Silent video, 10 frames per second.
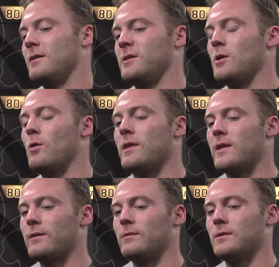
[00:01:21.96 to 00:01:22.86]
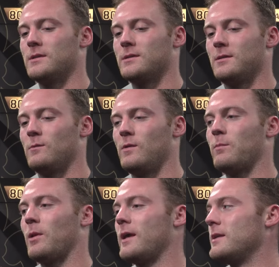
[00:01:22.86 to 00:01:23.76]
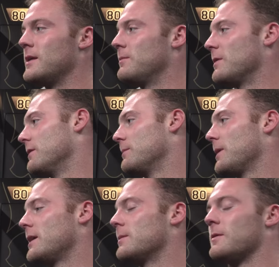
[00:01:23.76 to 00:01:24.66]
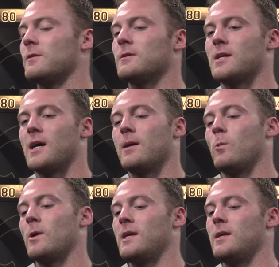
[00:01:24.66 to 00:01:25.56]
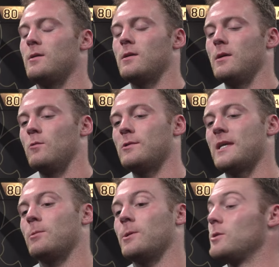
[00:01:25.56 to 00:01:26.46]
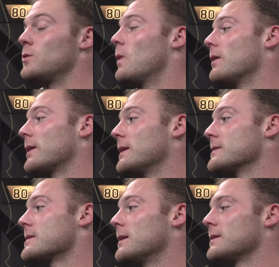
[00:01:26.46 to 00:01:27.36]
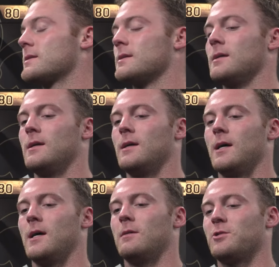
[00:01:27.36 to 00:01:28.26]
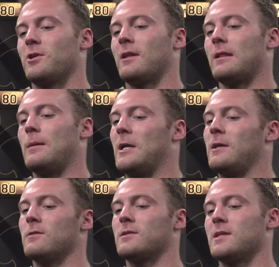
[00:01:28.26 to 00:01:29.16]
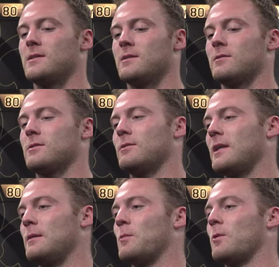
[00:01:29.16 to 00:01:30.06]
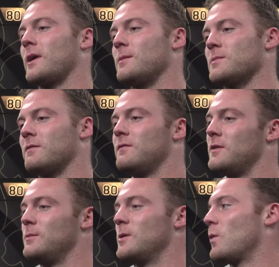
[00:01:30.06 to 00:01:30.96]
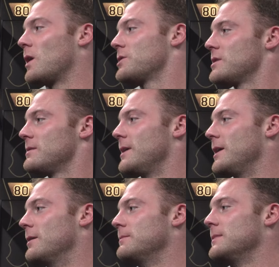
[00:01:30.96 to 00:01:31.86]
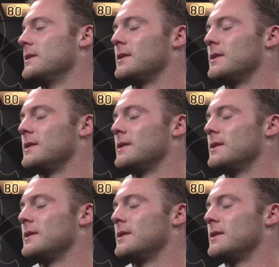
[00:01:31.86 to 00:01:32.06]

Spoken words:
knowing that we played him a first time, what he was able to do well against us, trying to eliminate those things, and also getting more games on film to watch him